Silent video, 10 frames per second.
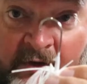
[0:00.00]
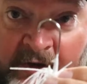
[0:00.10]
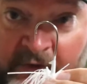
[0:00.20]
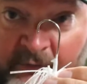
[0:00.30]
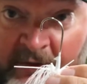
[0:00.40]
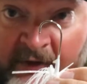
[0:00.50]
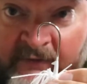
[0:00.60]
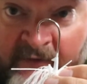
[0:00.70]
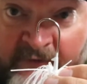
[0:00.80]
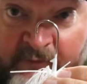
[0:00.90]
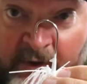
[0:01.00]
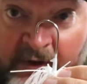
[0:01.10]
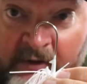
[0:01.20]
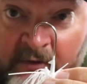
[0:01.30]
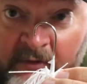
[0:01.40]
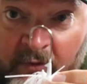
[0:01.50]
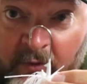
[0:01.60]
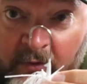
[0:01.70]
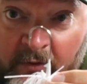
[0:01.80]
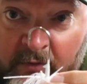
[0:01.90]
can either rig it this way
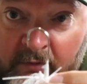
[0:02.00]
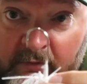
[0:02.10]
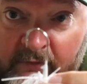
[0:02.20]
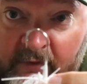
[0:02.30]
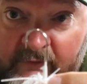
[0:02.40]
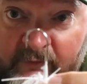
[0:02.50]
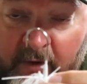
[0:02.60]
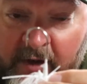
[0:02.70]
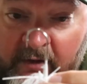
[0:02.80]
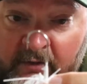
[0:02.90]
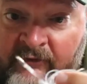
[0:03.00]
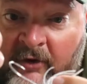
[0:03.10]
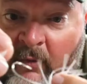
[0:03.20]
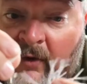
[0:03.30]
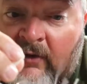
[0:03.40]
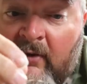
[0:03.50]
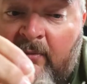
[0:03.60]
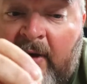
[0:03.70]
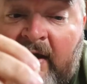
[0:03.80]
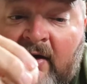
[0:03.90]
or this way. So when the
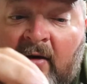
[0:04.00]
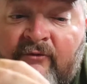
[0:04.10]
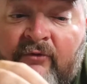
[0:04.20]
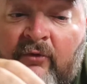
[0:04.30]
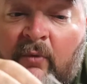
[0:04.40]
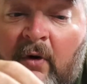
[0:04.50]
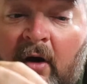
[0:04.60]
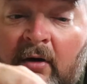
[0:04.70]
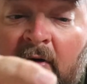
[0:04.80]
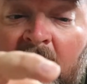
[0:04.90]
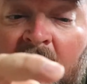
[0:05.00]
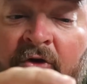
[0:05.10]
bait comes through the water,